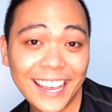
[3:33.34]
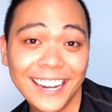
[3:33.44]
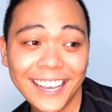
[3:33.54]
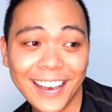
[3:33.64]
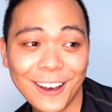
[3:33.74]

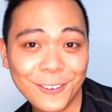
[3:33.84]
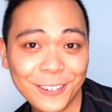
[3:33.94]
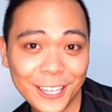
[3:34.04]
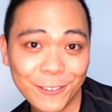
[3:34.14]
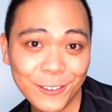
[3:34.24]
Anyhow,
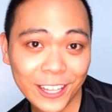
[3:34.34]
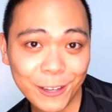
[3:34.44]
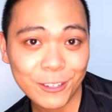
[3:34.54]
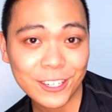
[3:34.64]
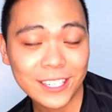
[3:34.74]
if you
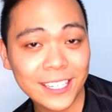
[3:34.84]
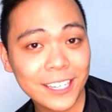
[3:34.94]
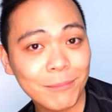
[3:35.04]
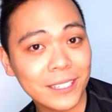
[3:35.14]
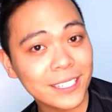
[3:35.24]
like what you
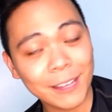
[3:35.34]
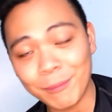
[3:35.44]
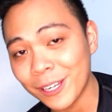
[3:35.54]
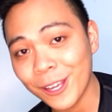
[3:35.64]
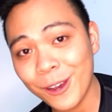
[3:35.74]
see, please let
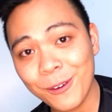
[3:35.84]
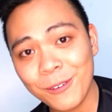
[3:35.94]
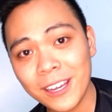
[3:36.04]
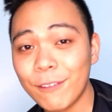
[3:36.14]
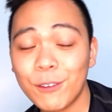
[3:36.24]
me
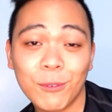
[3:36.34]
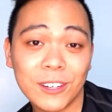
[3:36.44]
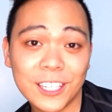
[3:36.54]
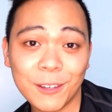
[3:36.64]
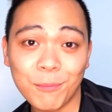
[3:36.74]
know. If you want
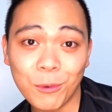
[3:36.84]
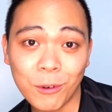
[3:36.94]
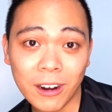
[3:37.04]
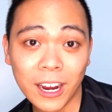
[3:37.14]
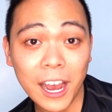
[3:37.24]
to see
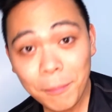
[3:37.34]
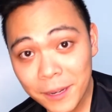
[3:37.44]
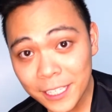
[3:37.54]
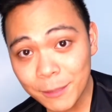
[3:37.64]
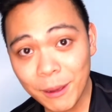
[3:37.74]
more
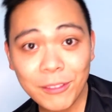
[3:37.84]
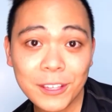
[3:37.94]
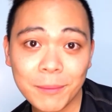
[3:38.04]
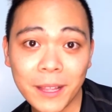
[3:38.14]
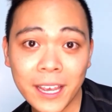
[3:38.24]
updates about
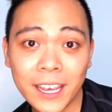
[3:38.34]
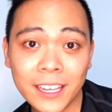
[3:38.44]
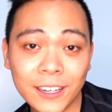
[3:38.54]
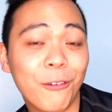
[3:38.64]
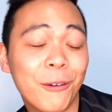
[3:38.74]
this
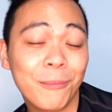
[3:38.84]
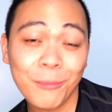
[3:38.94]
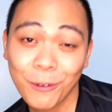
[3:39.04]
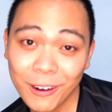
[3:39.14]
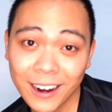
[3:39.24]
plant or
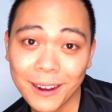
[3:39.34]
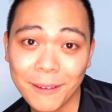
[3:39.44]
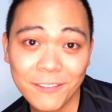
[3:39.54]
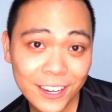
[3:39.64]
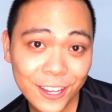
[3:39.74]
more
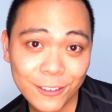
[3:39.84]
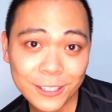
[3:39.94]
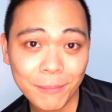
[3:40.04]
videos